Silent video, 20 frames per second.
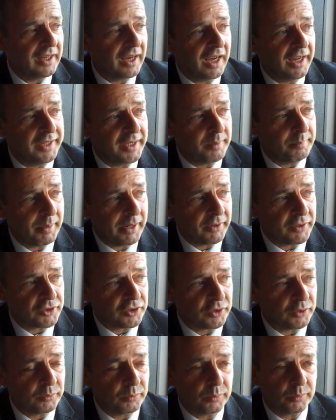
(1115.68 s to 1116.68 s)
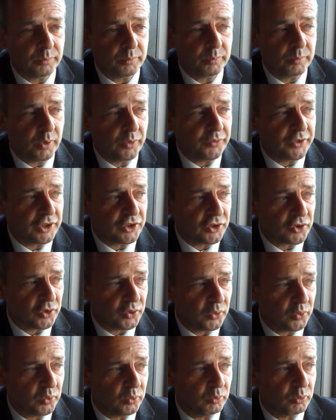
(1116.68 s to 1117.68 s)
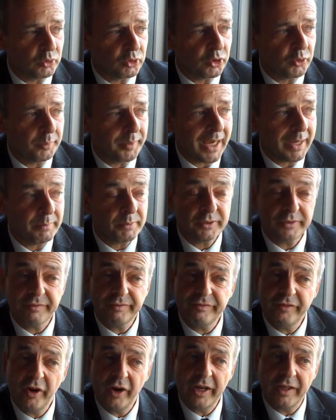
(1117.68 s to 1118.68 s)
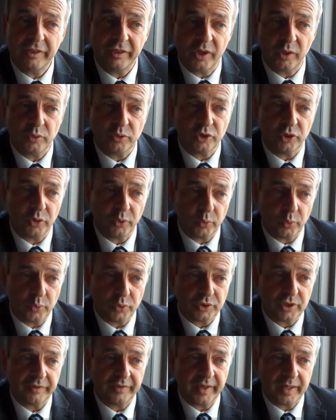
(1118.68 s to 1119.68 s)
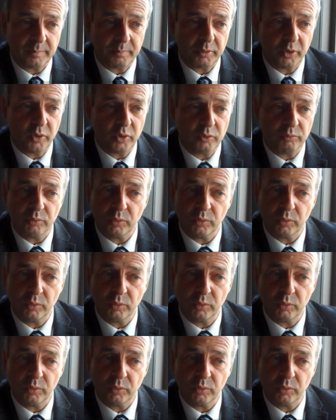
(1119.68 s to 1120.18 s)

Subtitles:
any barrister worthy salt should be able to find those laws that they broke,